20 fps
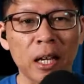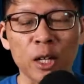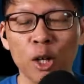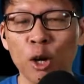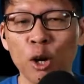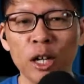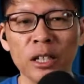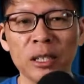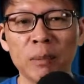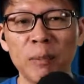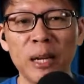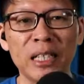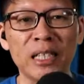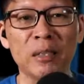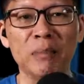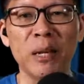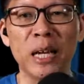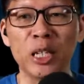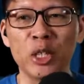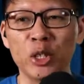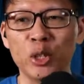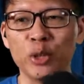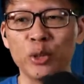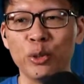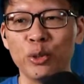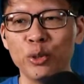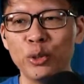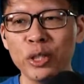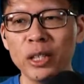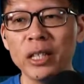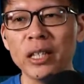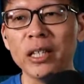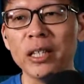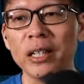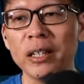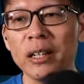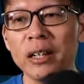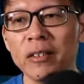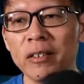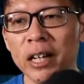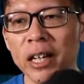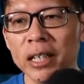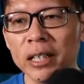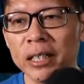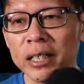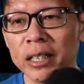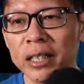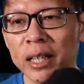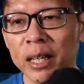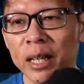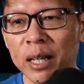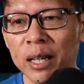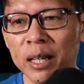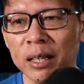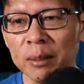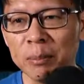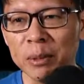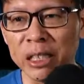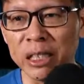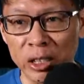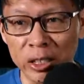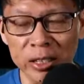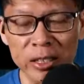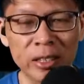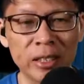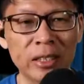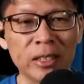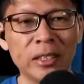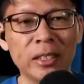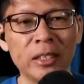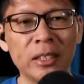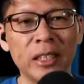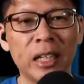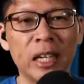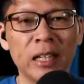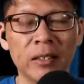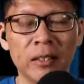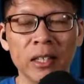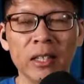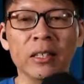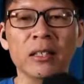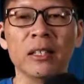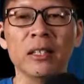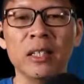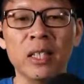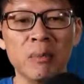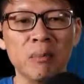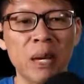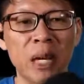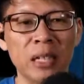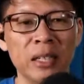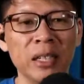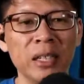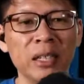it the Better Man show, right? Because I think the thematic